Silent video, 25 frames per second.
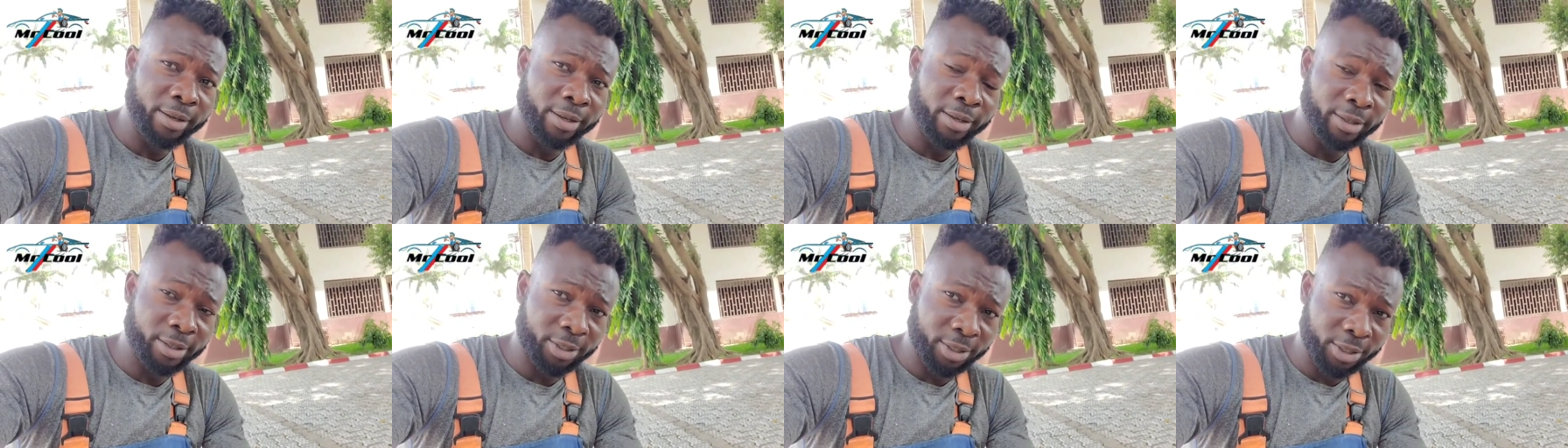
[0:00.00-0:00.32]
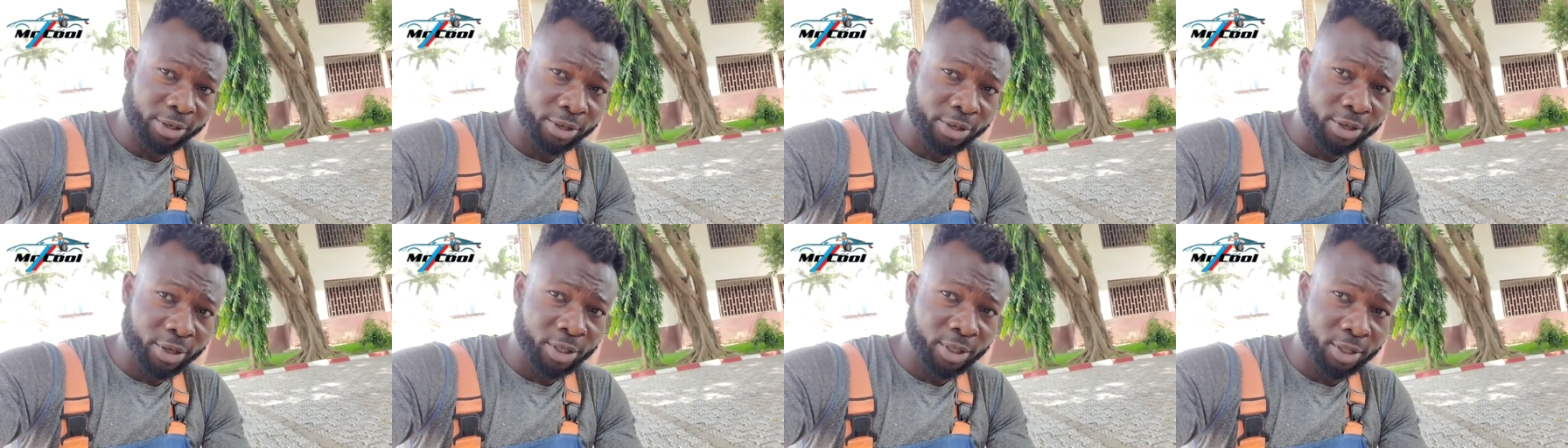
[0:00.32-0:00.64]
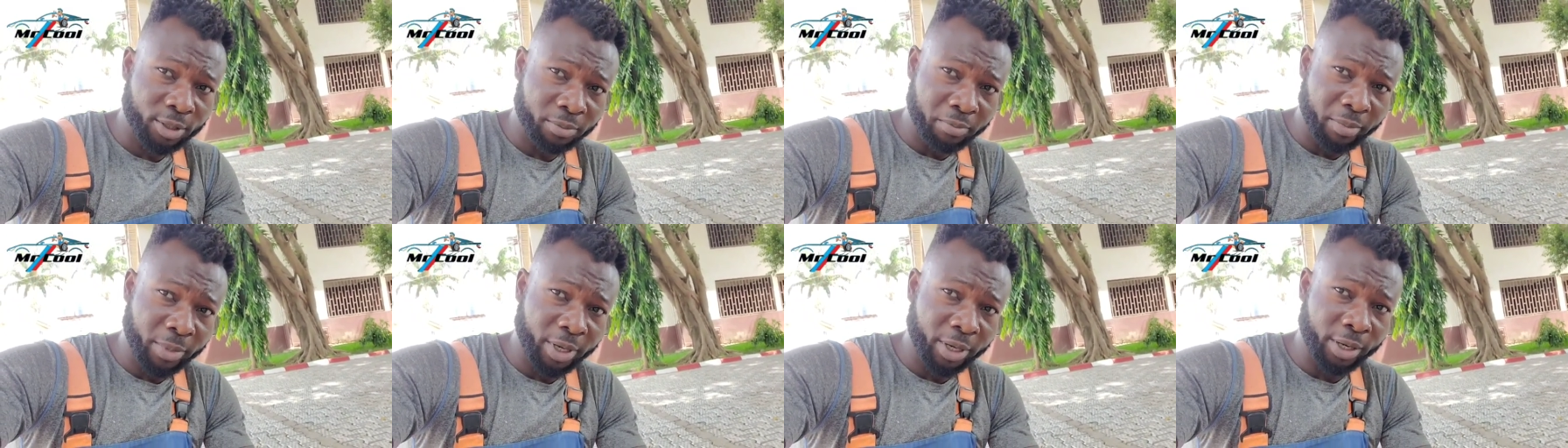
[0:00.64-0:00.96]
serious
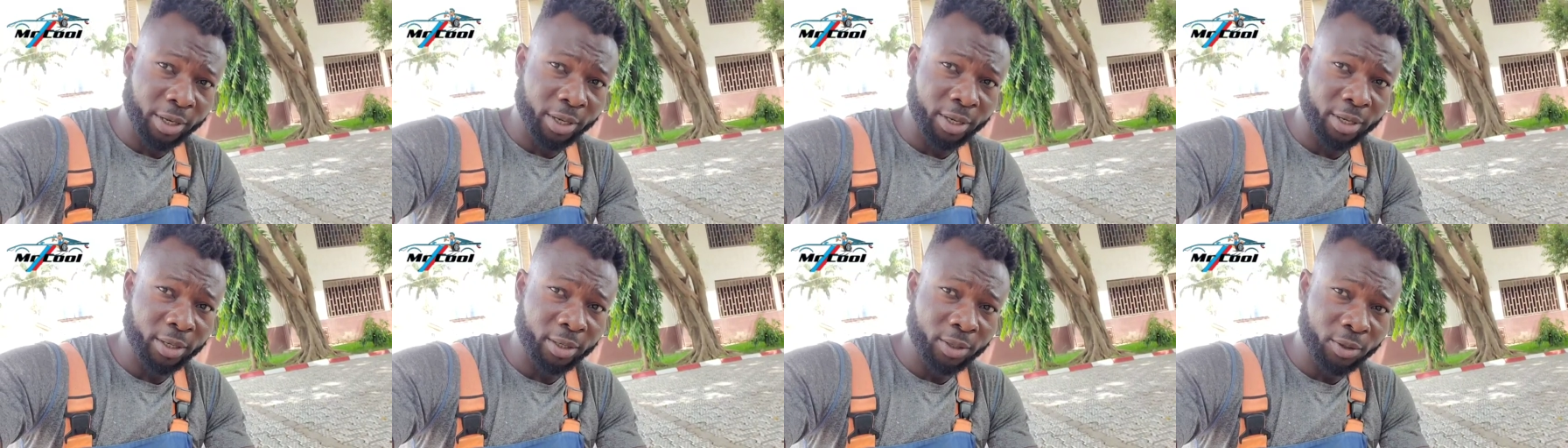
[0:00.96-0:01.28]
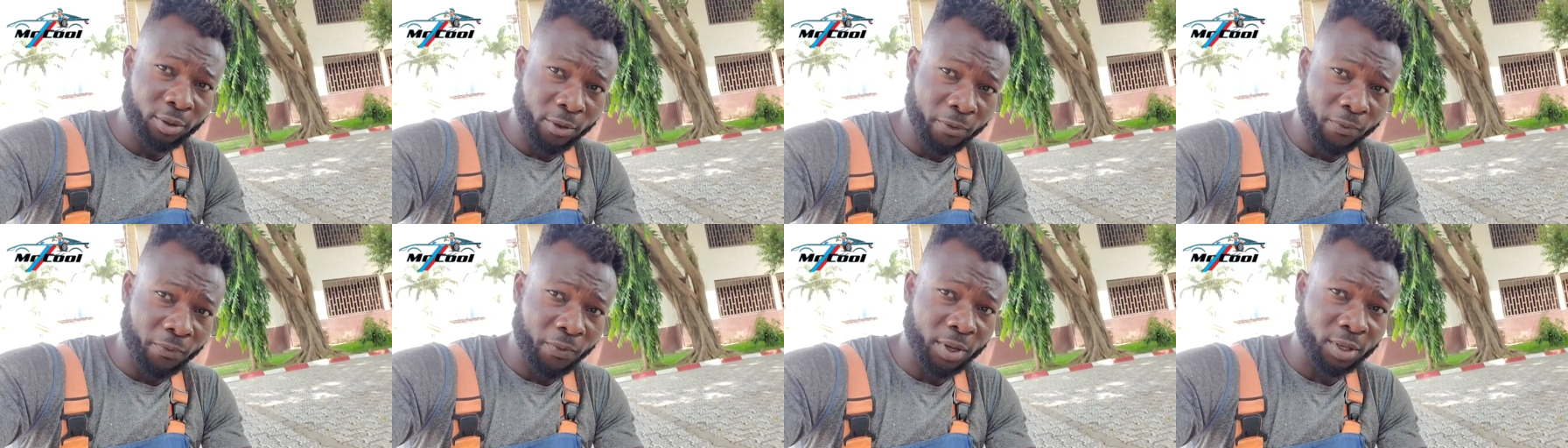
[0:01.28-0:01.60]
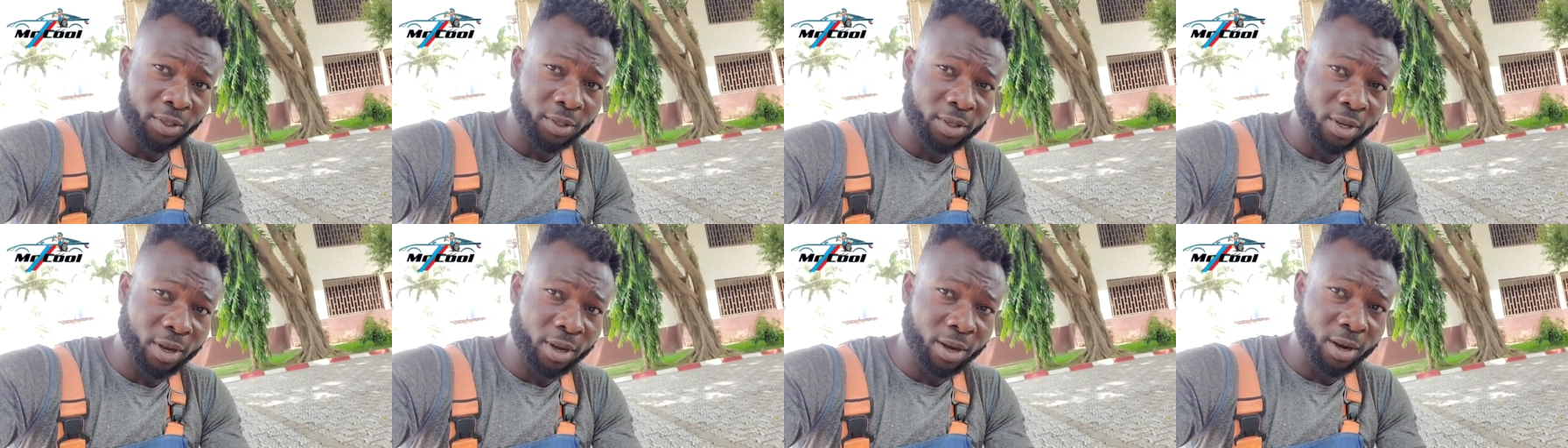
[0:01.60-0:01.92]
money to
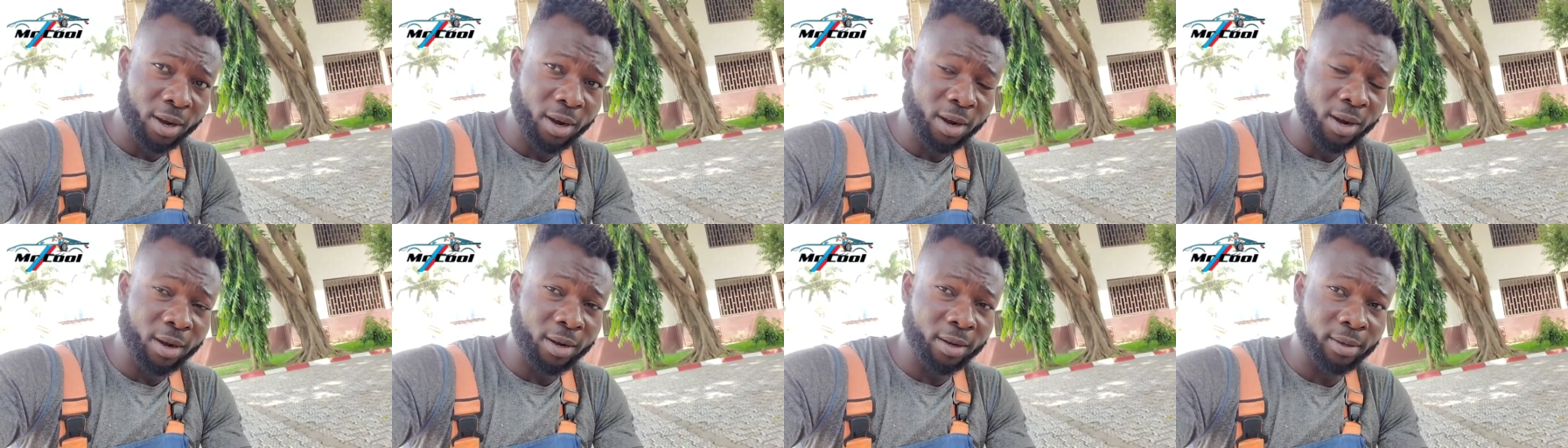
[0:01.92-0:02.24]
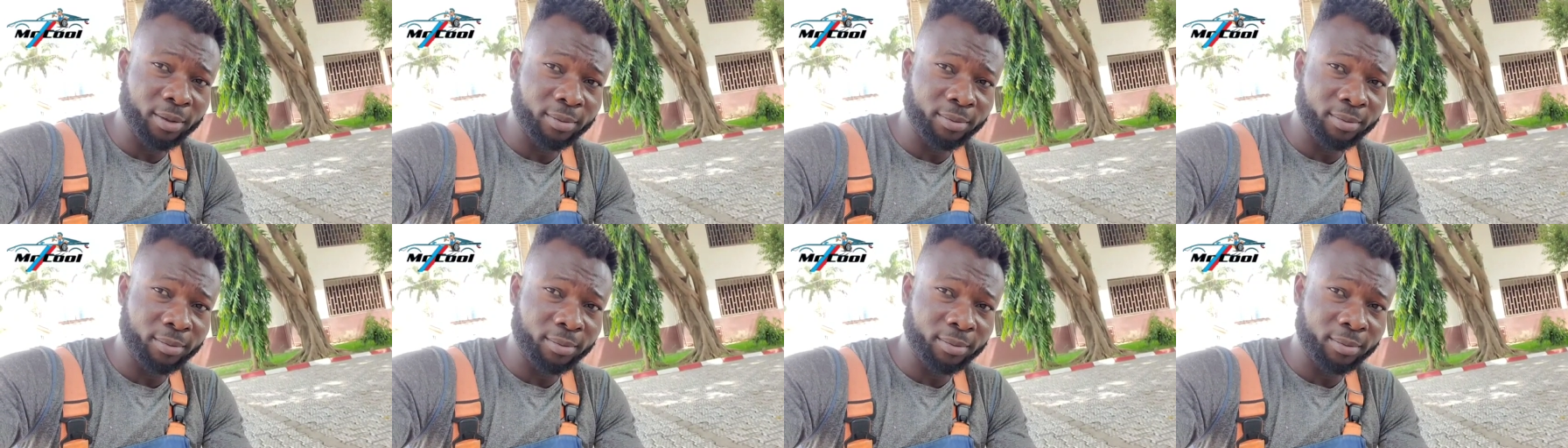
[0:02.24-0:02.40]
fix their car.